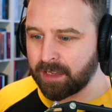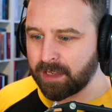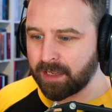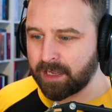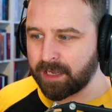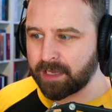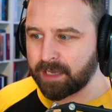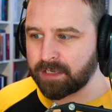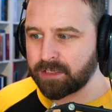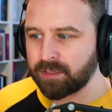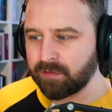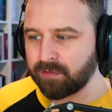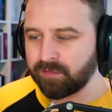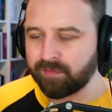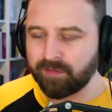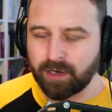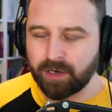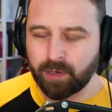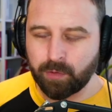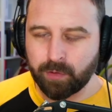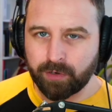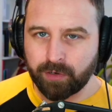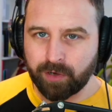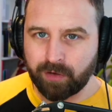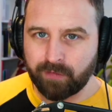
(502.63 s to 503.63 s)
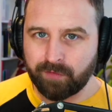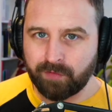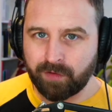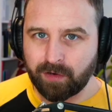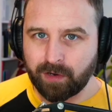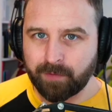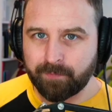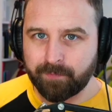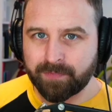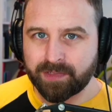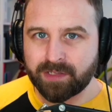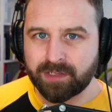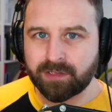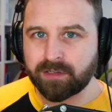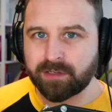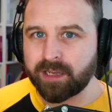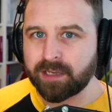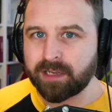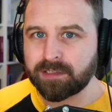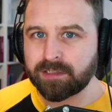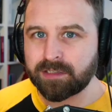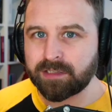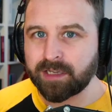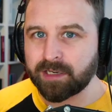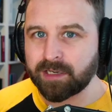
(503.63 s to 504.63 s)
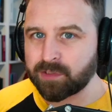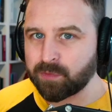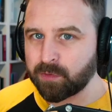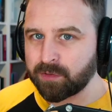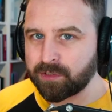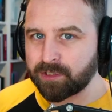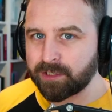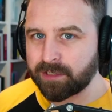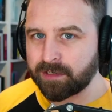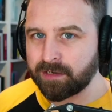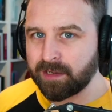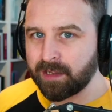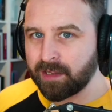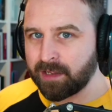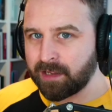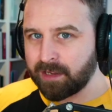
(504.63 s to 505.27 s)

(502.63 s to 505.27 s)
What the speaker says: I do follow an awful lot. So yes, thanks for watching.